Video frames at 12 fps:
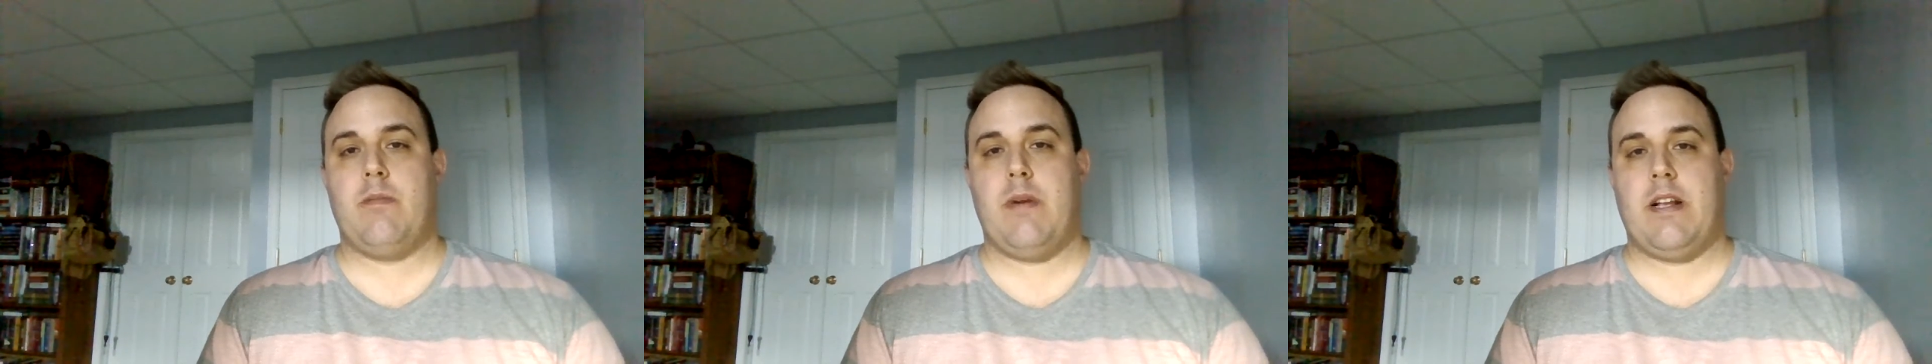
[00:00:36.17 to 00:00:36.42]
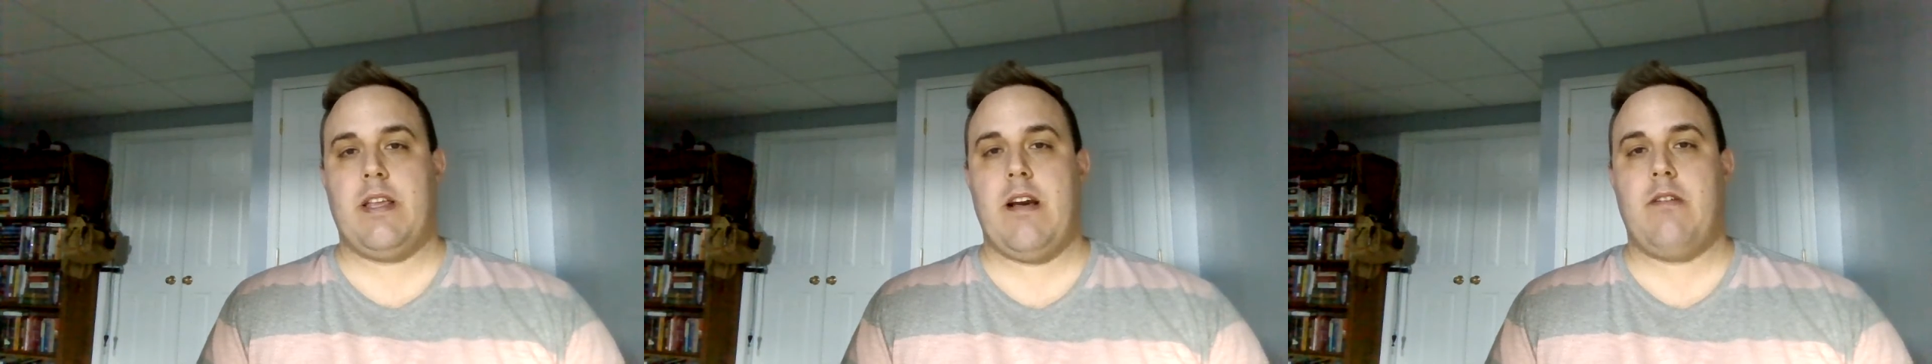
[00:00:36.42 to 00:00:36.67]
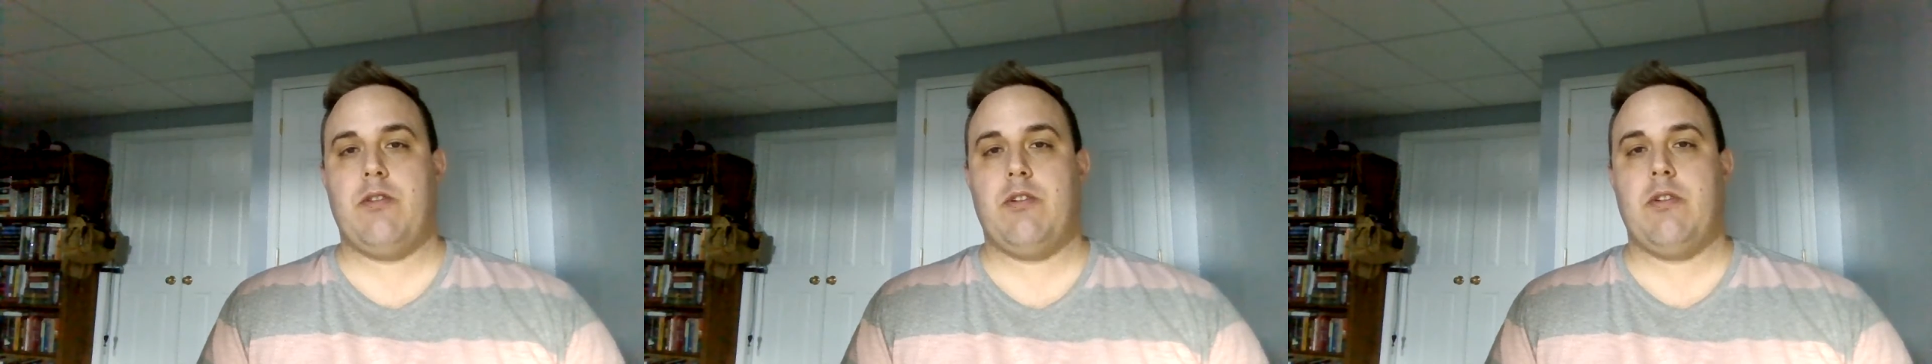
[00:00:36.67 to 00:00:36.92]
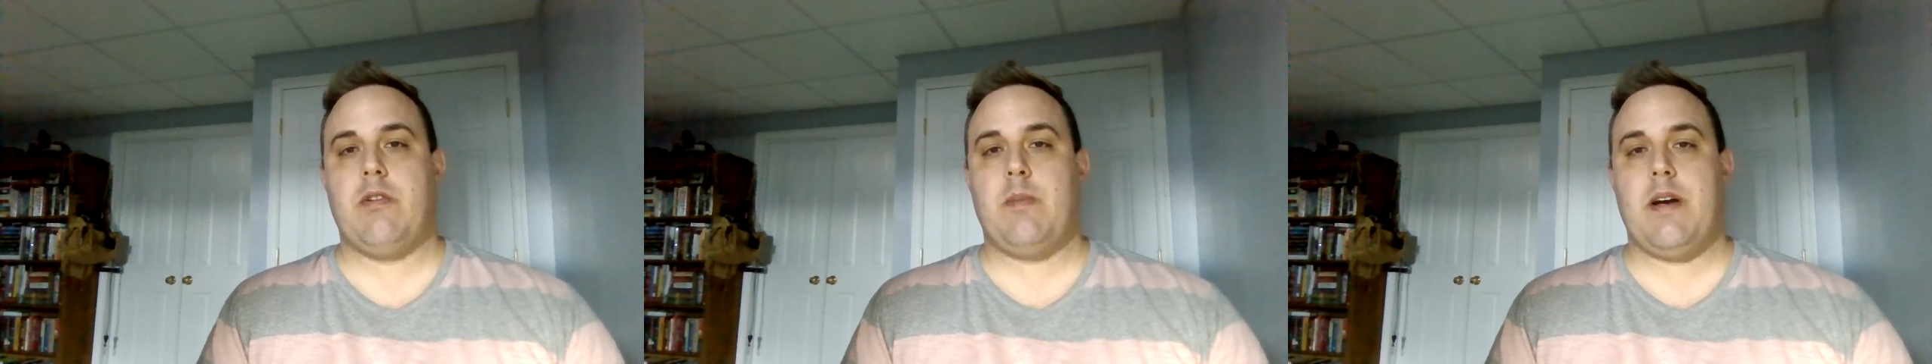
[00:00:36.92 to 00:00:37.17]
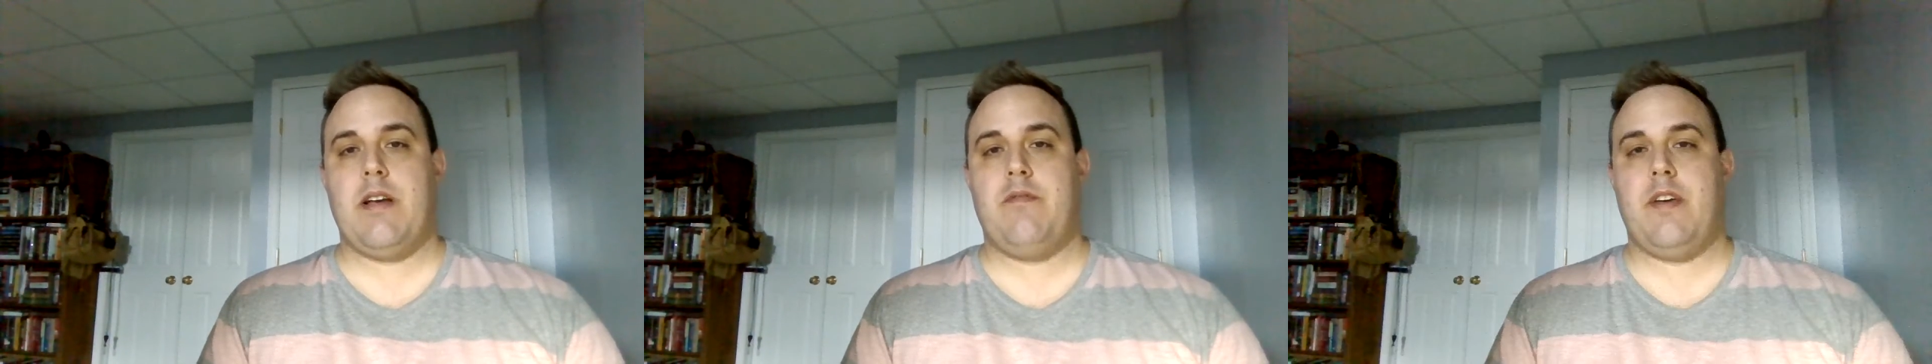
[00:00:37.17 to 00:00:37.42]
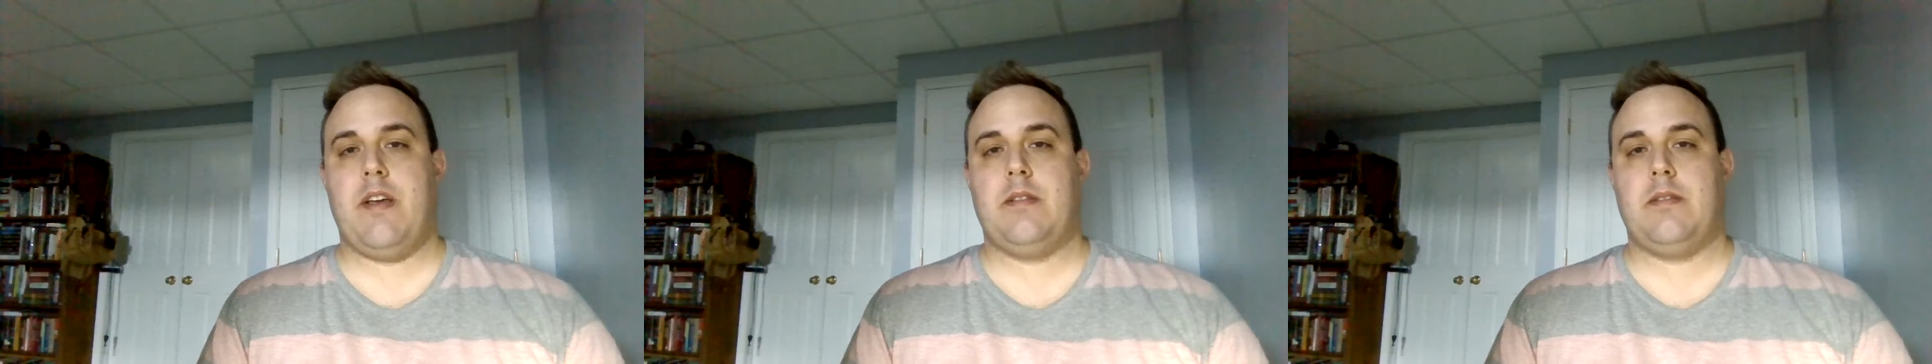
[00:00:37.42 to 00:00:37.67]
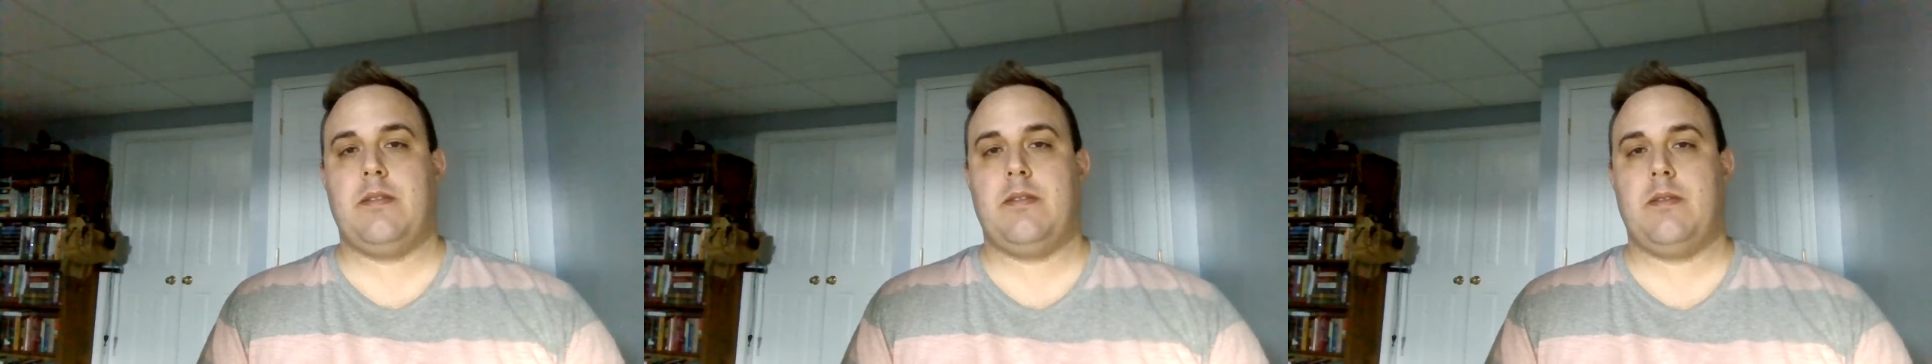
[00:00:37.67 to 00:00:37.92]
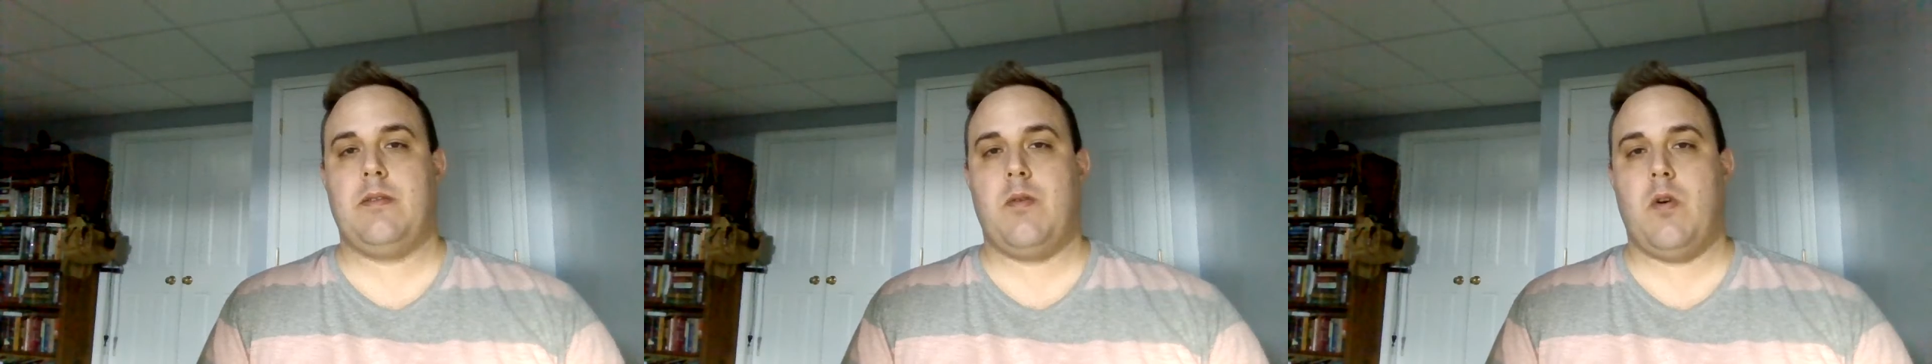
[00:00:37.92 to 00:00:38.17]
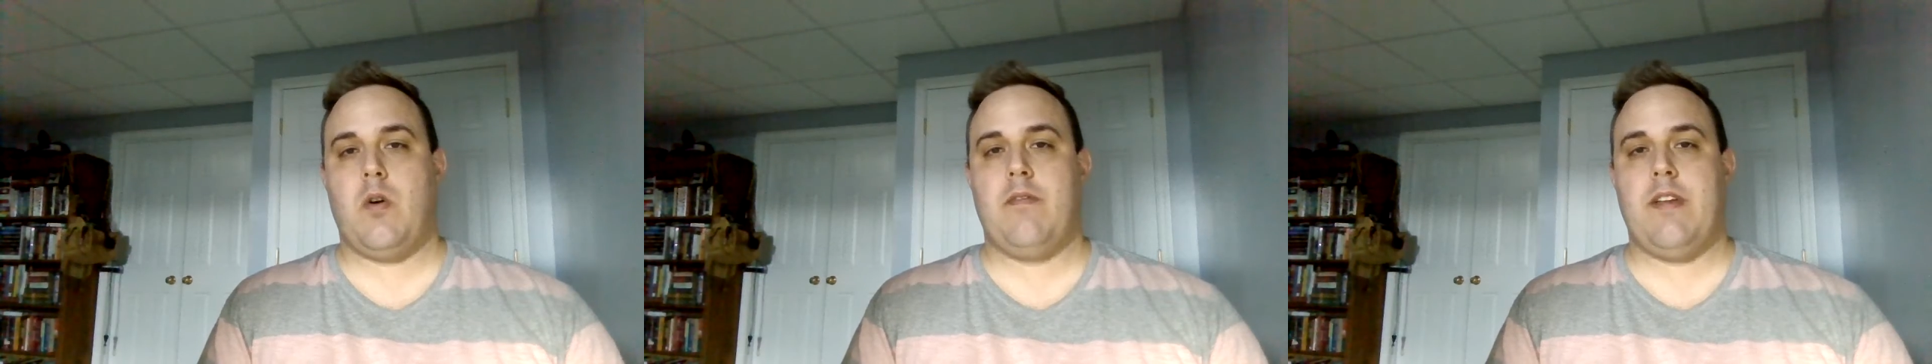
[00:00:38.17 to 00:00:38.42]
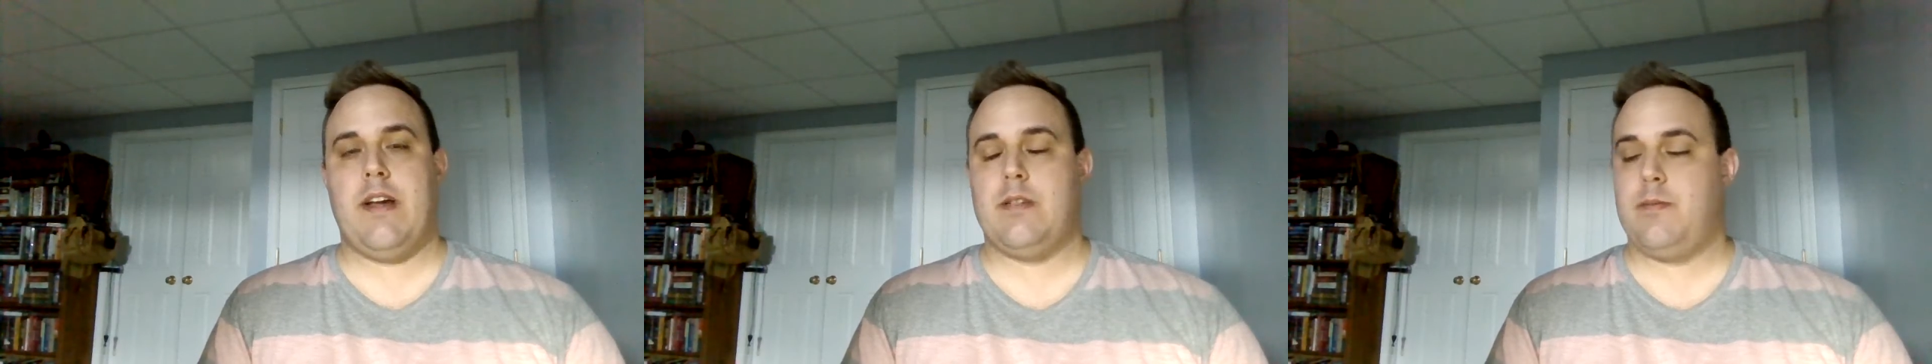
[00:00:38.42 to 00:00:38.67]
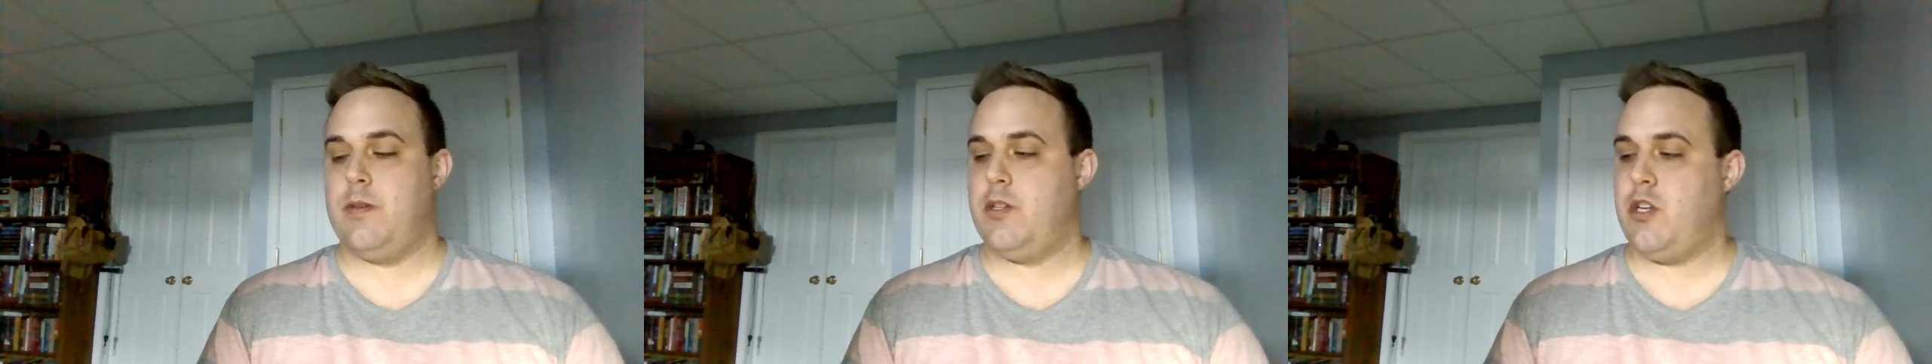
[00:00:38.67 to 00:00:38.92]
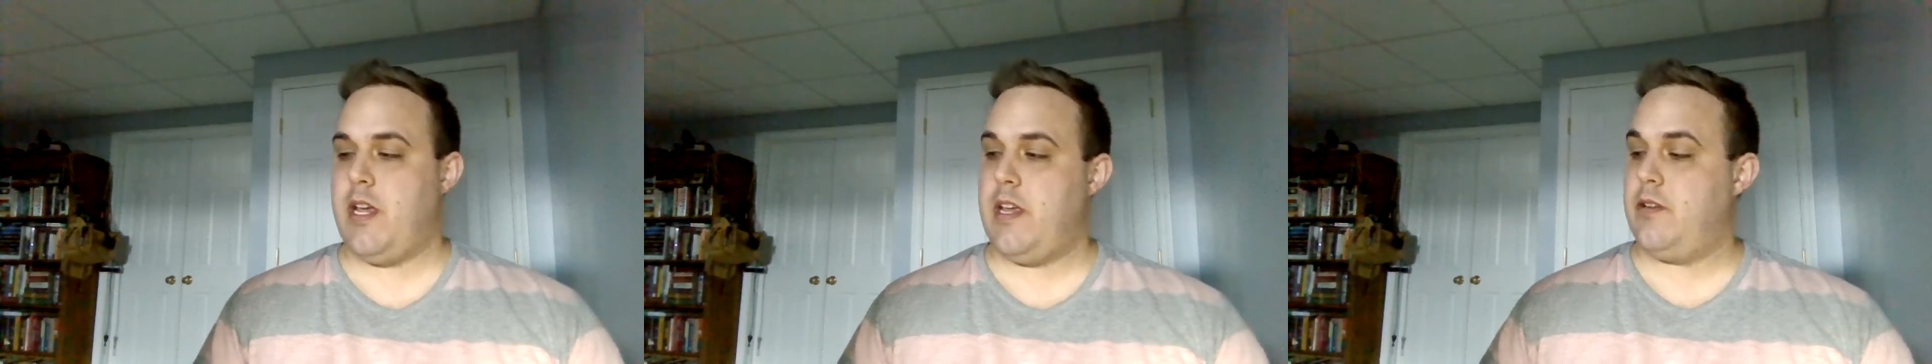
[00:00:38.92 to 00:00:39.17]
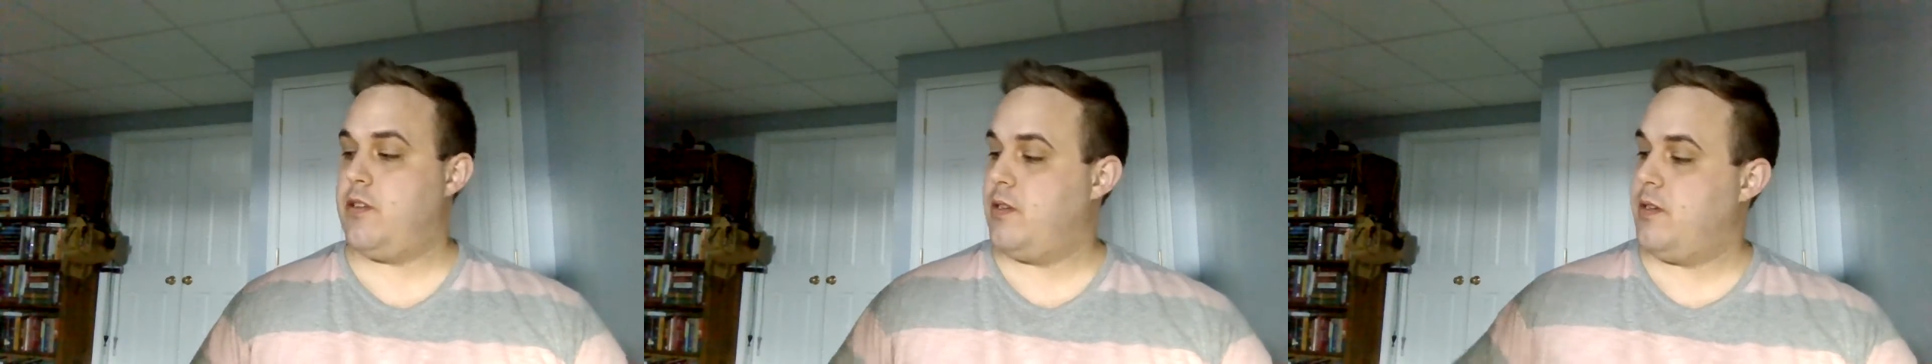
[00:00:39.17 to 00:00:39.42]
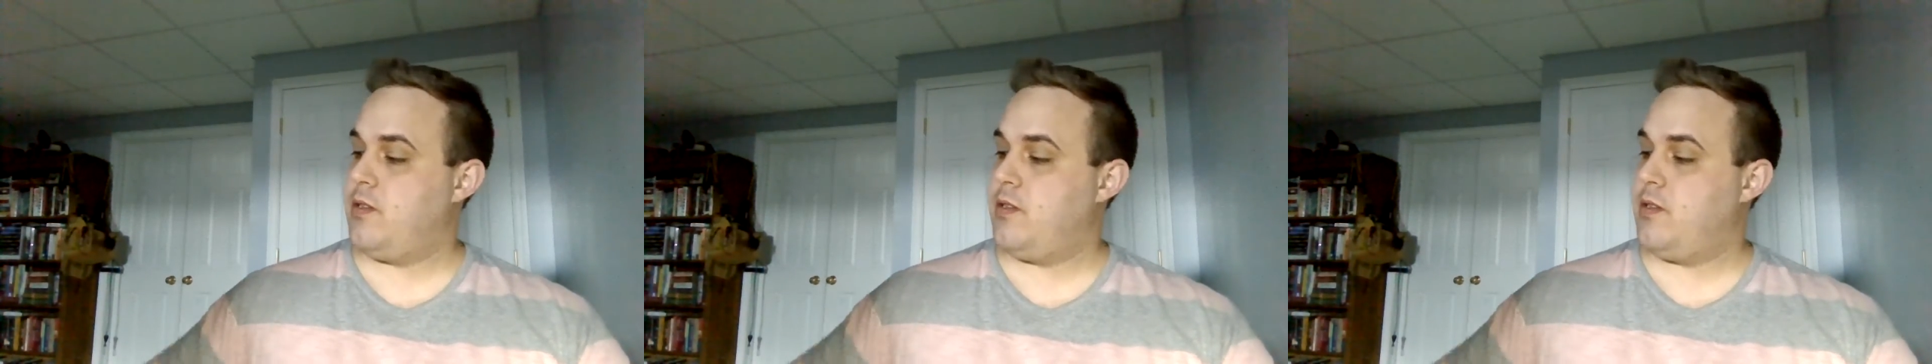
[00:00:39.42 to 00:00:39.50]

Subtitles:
my calendar and my events. All of that has been changed.